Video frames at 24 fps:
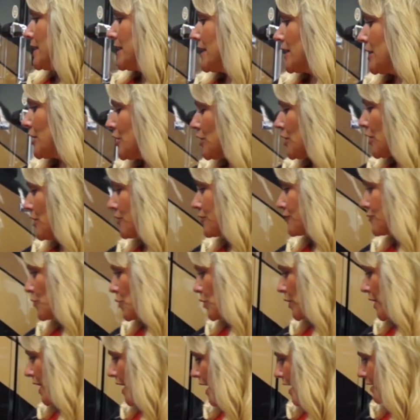Here are
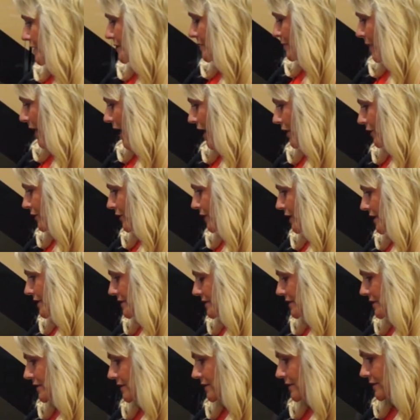4 house
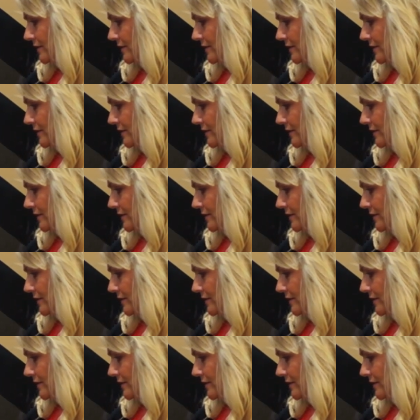batteries.